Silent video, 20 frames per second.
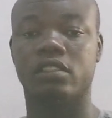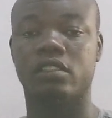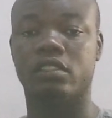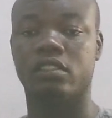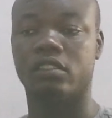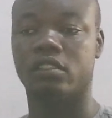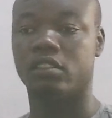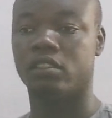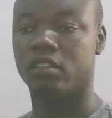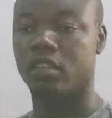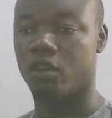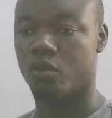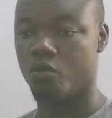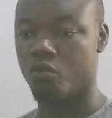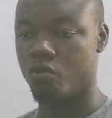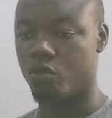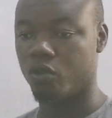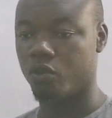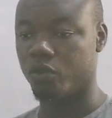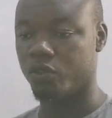is
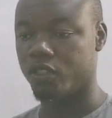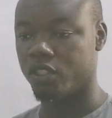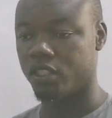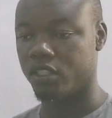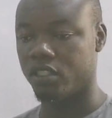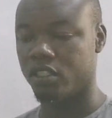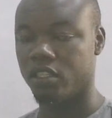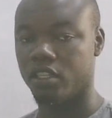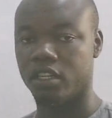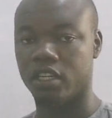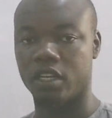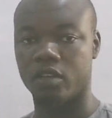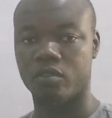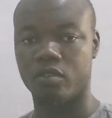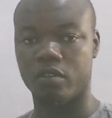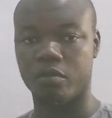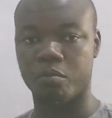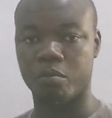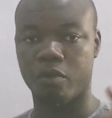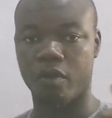a word that
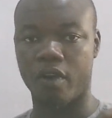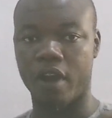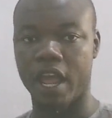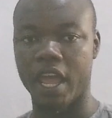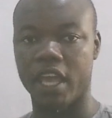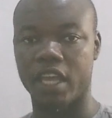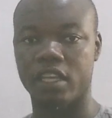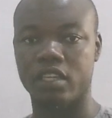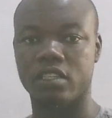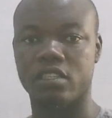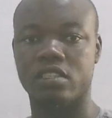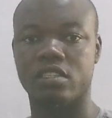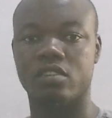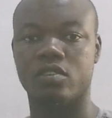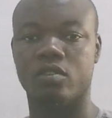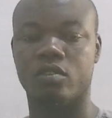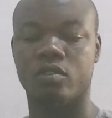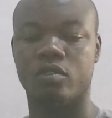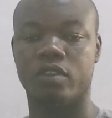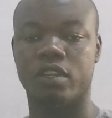
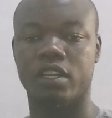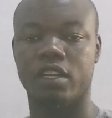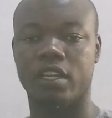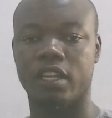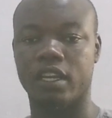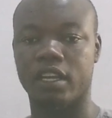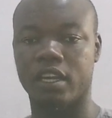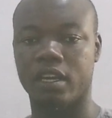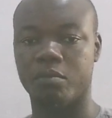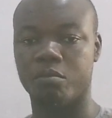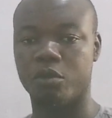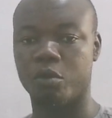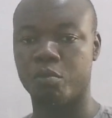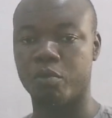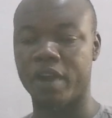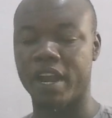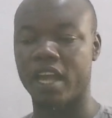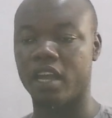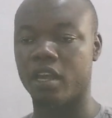comprise or that can be